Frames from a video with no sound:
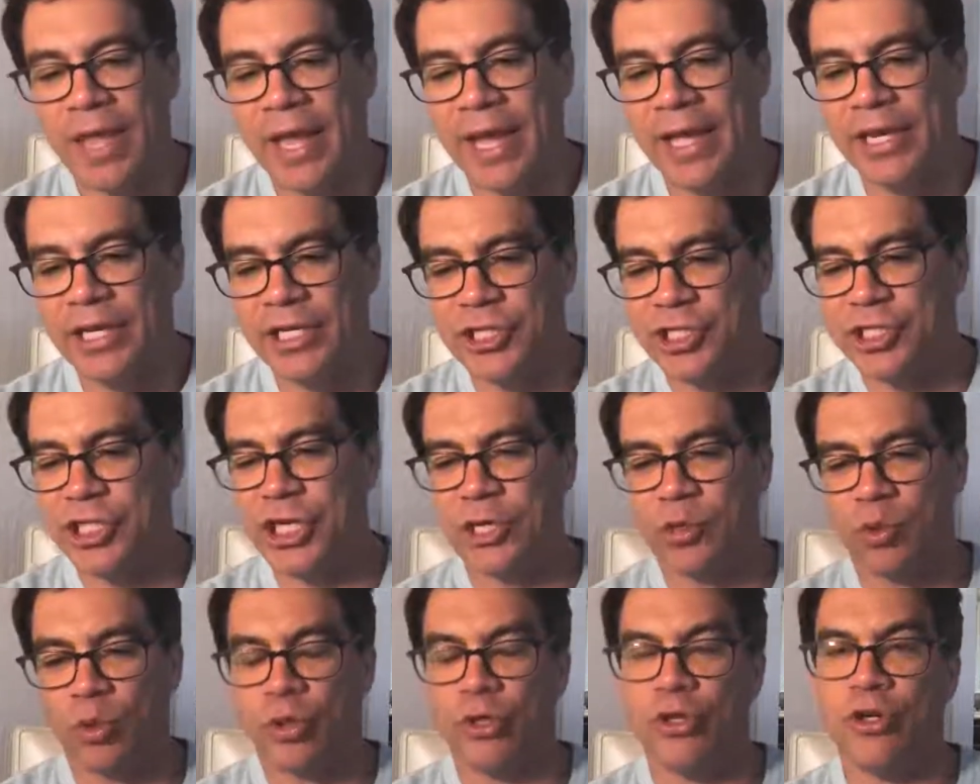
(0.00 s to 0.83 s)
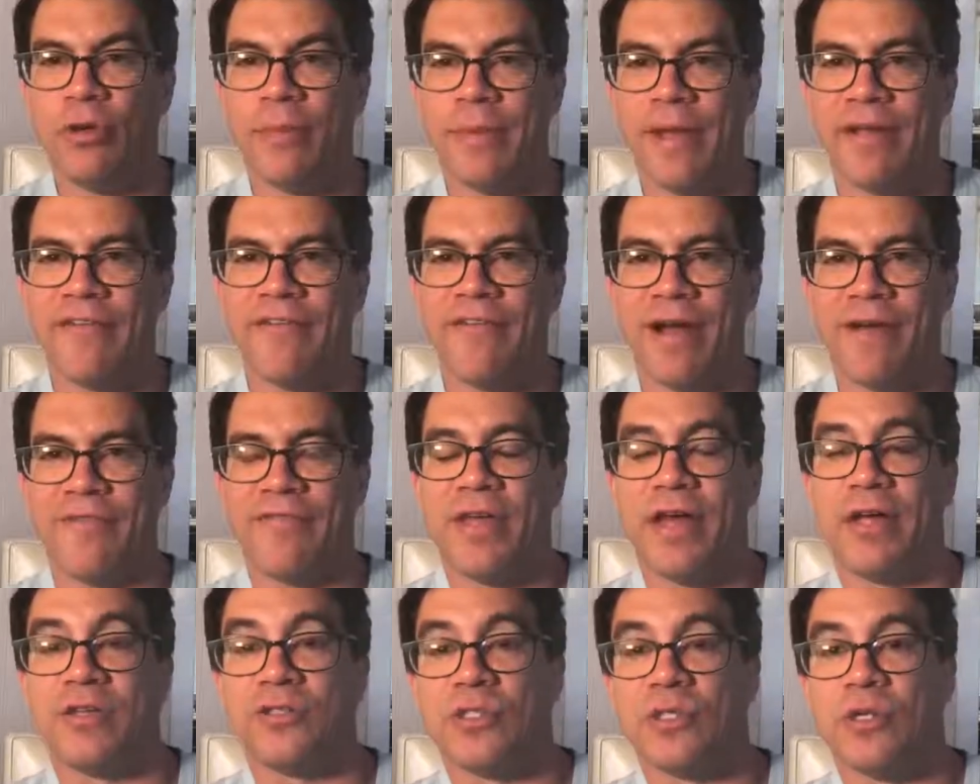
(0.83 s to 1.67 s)
And in general, you'll make
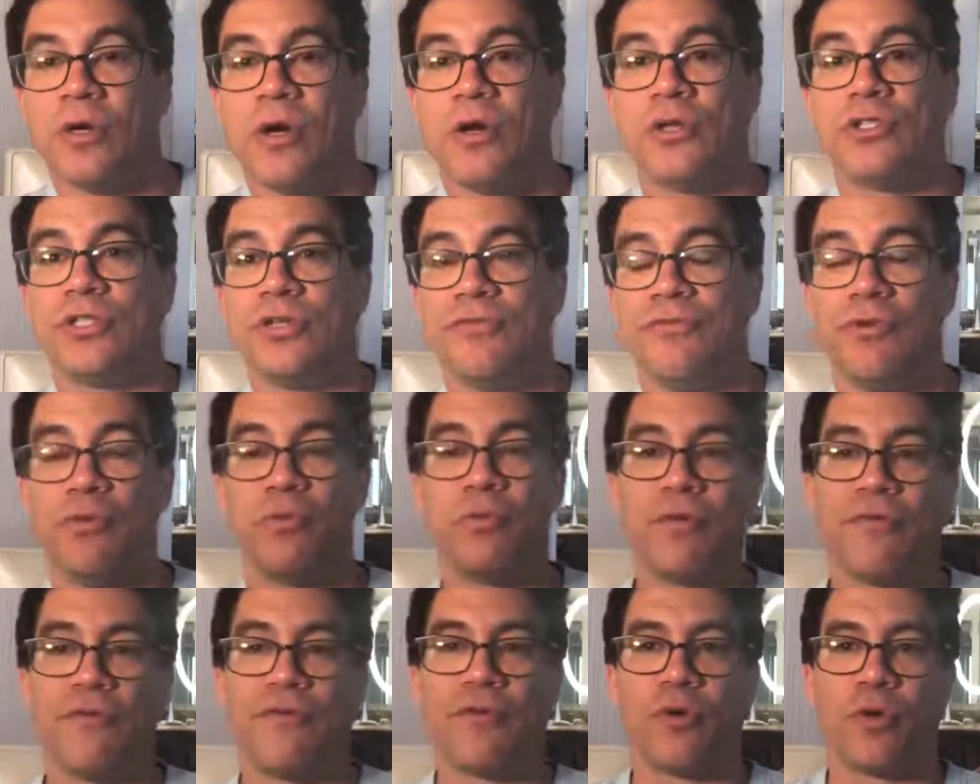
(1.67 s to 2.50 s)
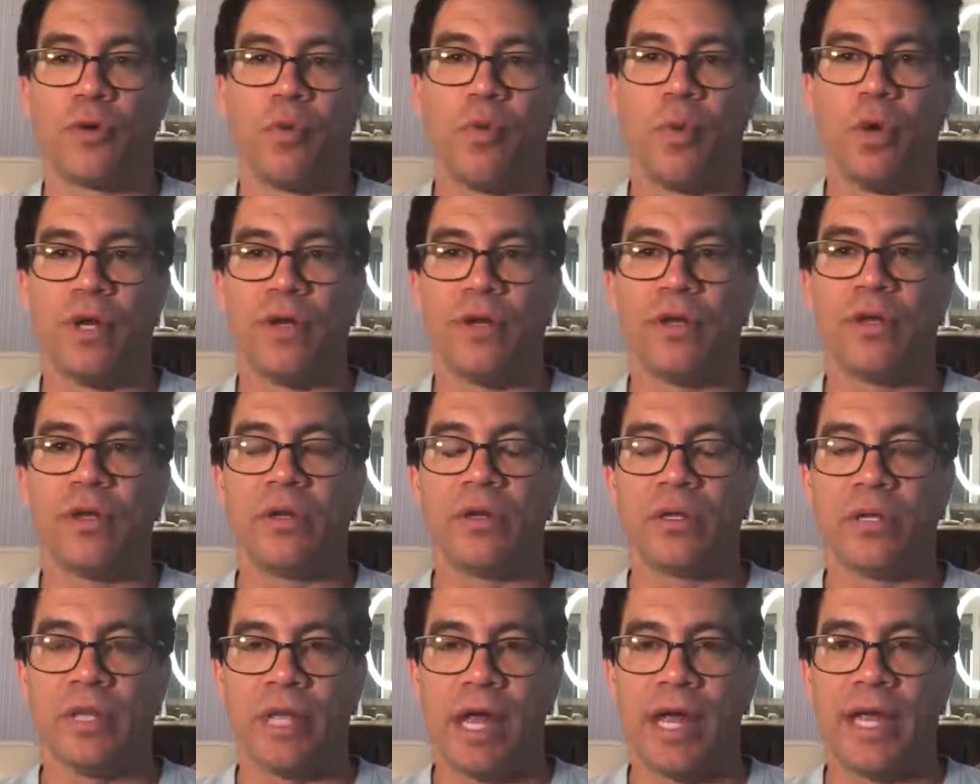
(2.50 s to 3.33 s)
$5,000 if you refer one
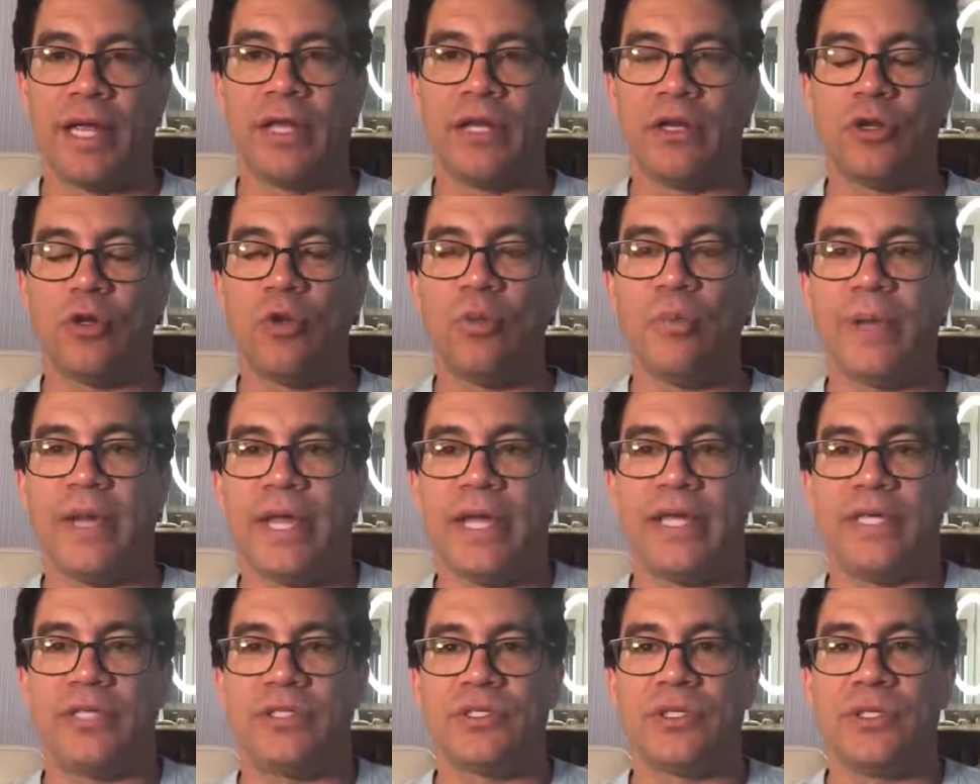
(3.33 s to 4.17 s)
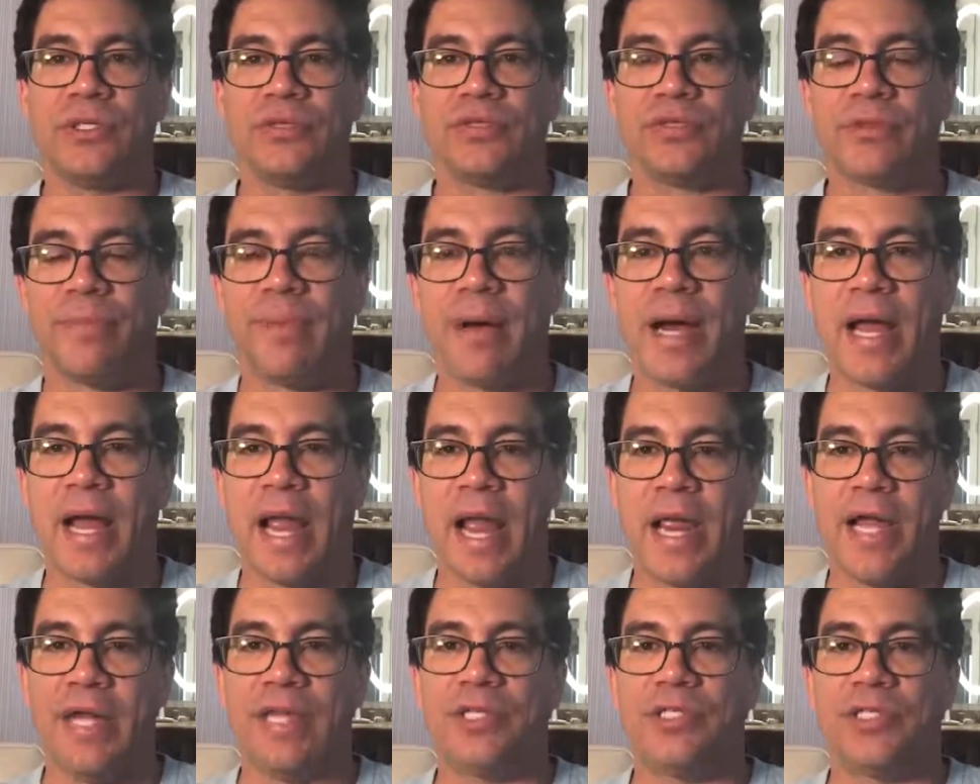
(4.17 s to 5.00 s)
client who pays to
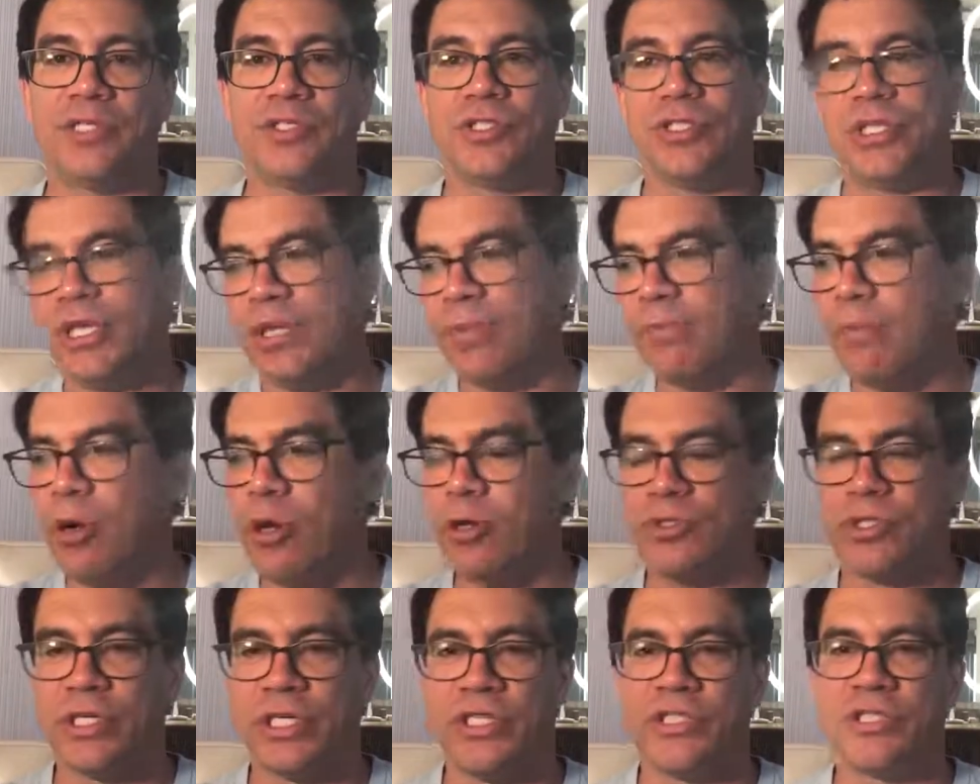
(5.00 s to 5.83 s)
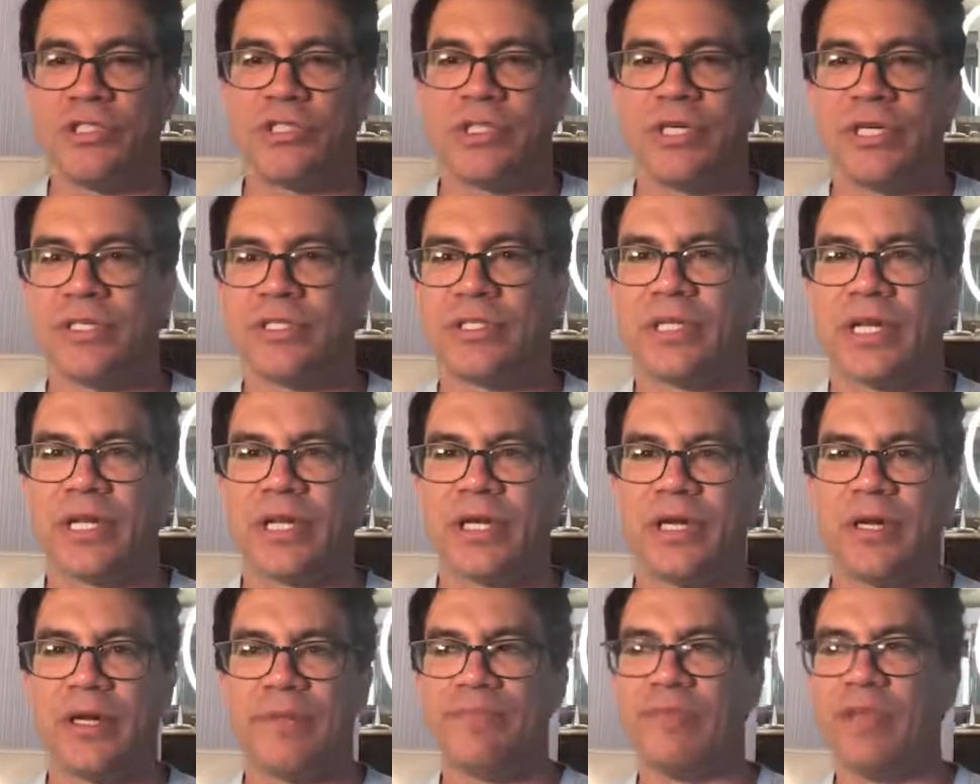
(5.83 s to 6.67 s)
my agency. Most agents is like
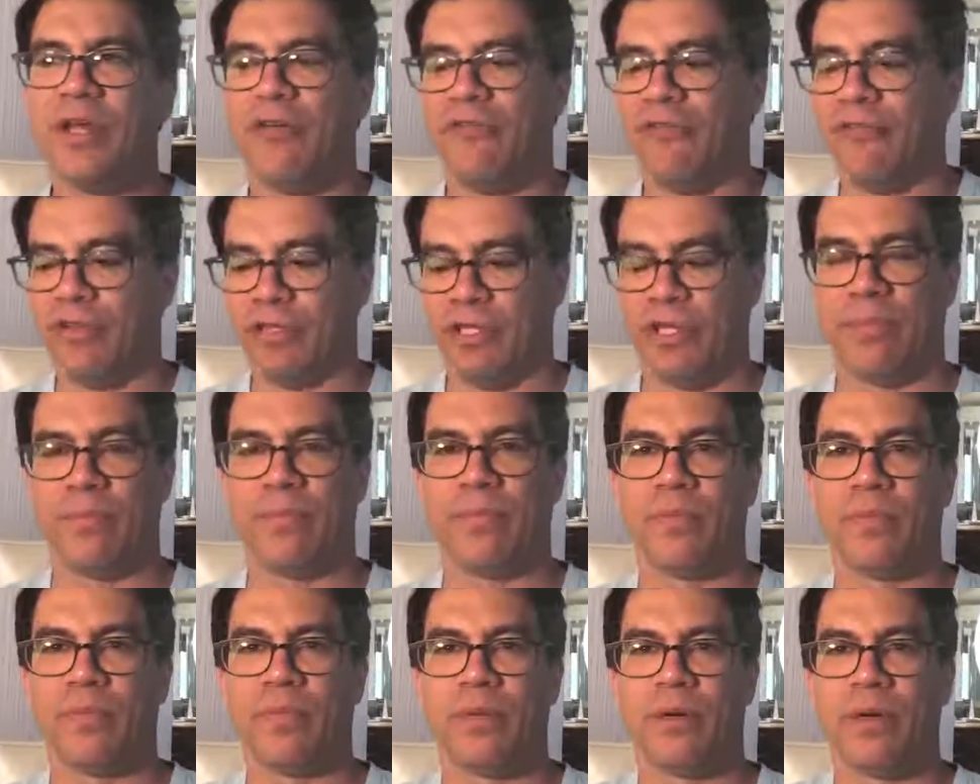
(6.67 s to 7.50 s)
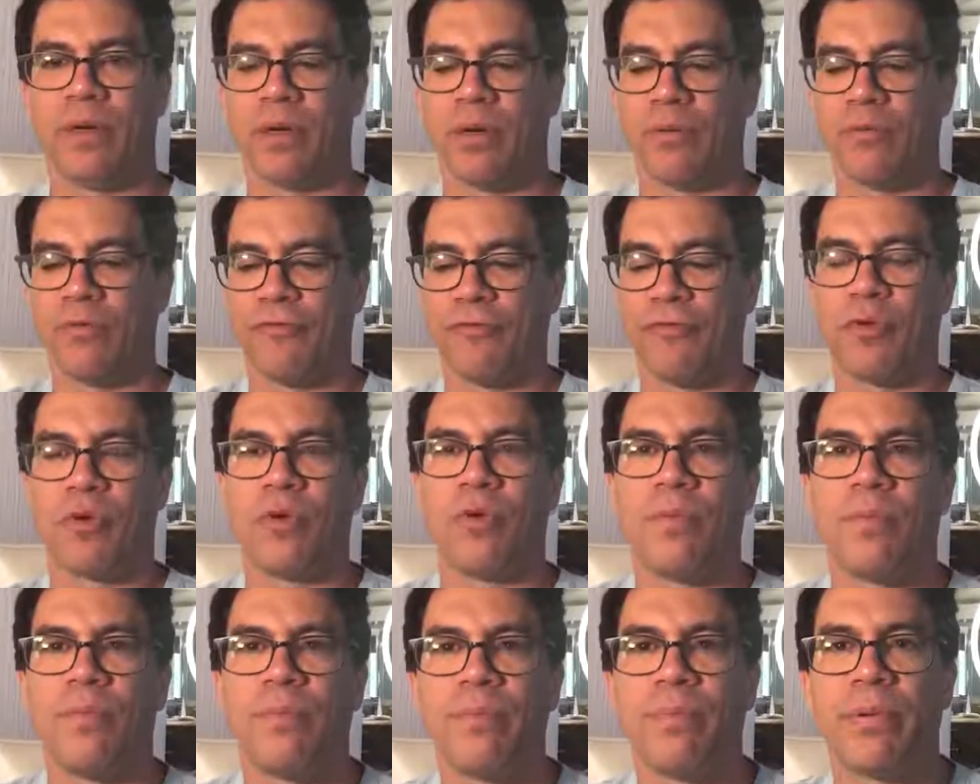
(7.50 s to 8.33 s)
a affiliate
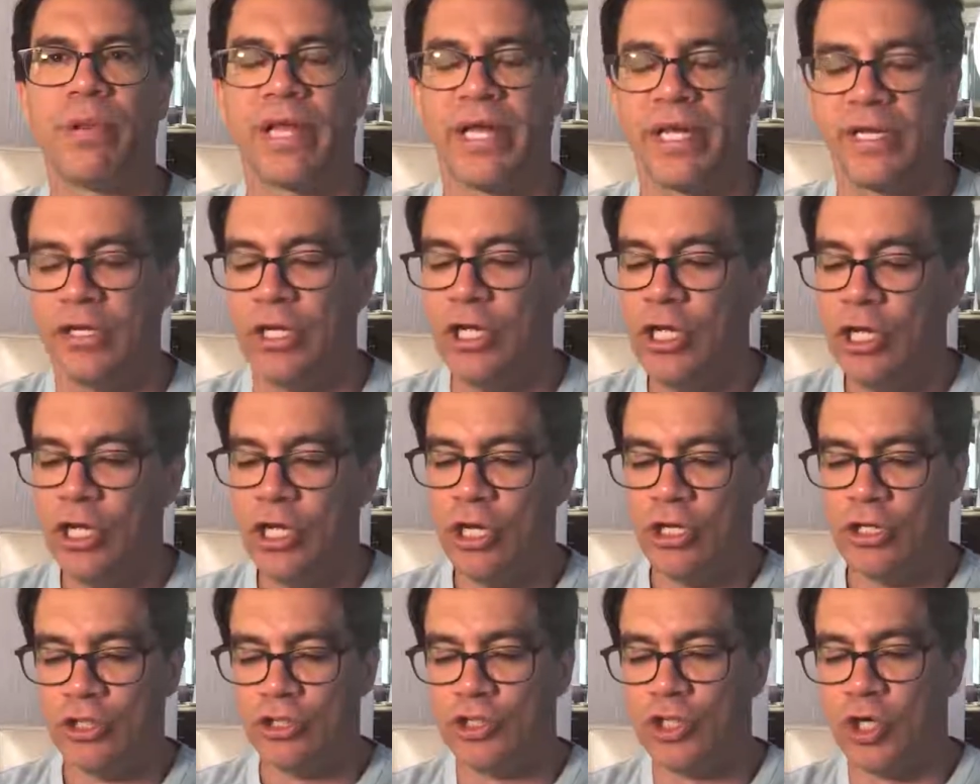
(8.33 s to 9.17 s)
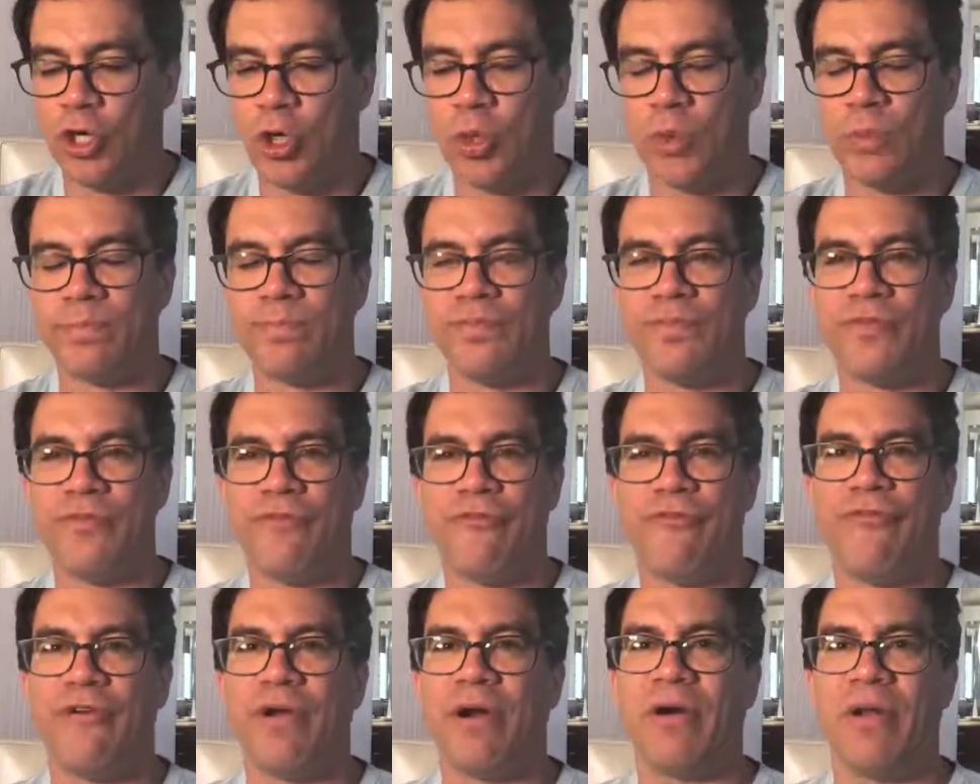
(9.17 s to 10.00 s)
referral plan. So it's
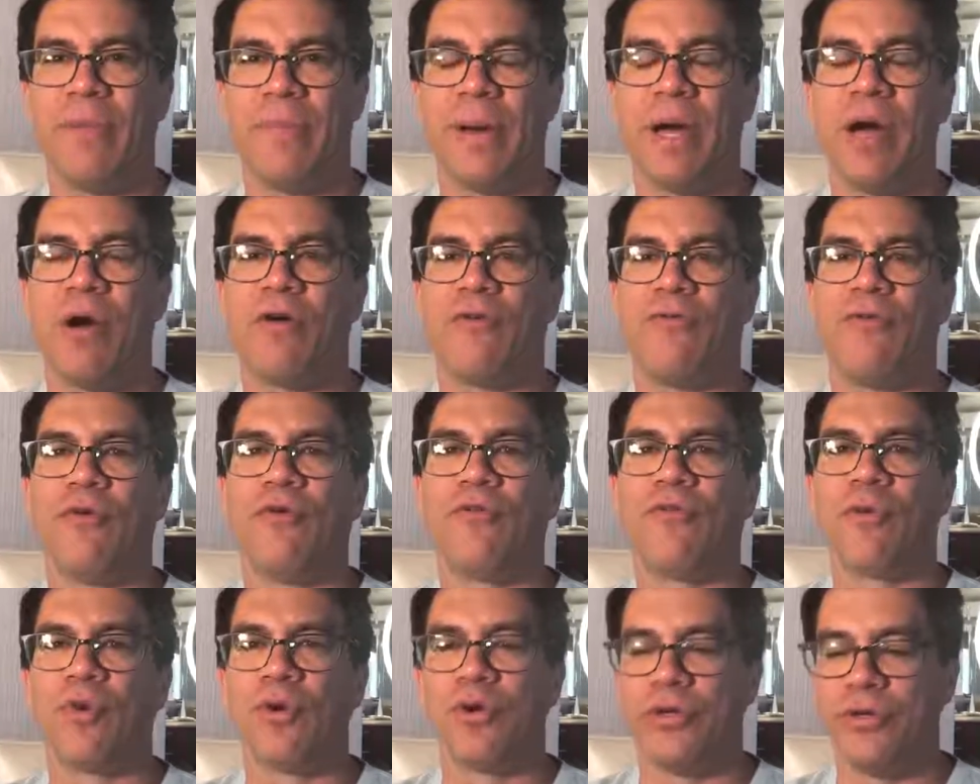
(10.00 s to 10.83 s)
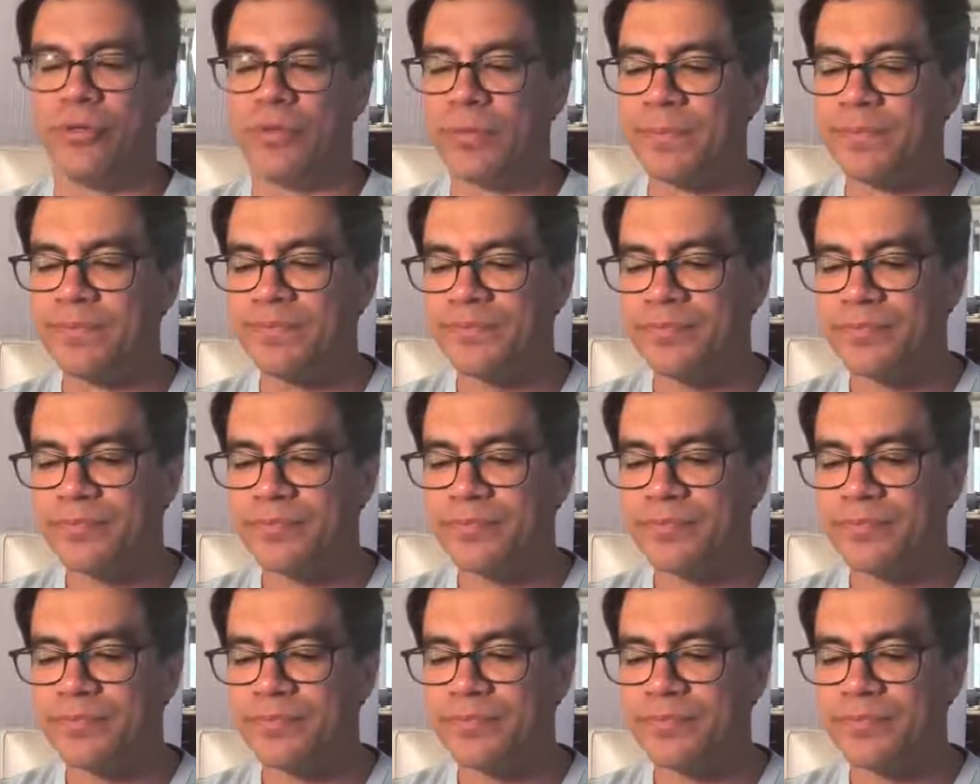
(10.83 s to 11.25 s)
very powerful for you.